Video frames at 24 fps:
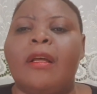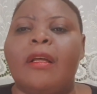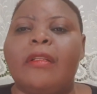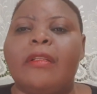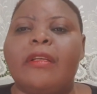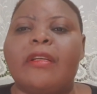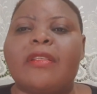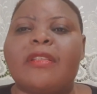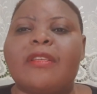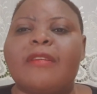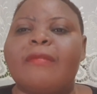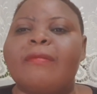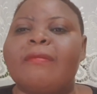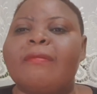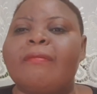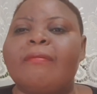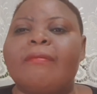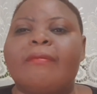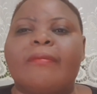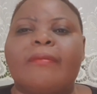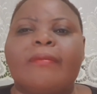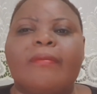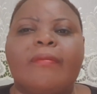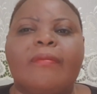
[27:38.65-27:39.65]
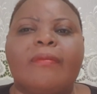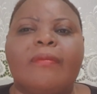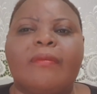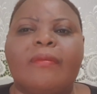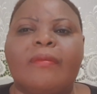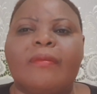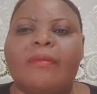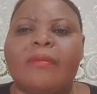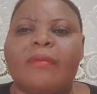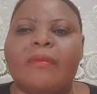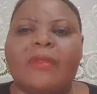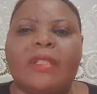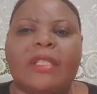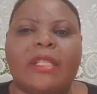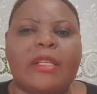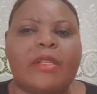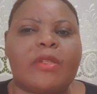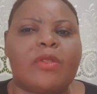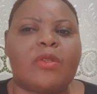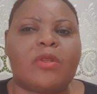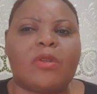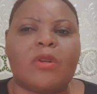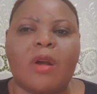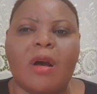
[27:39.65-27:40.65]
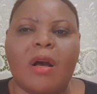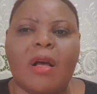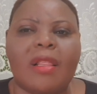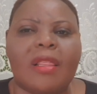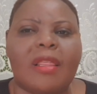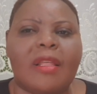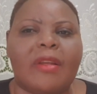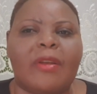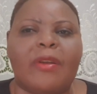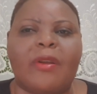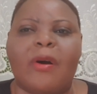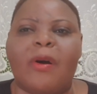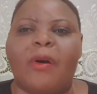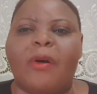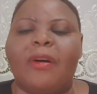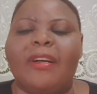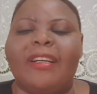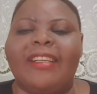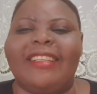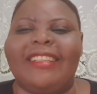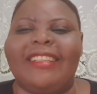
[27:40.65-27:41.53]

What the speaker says: They say, this north, no.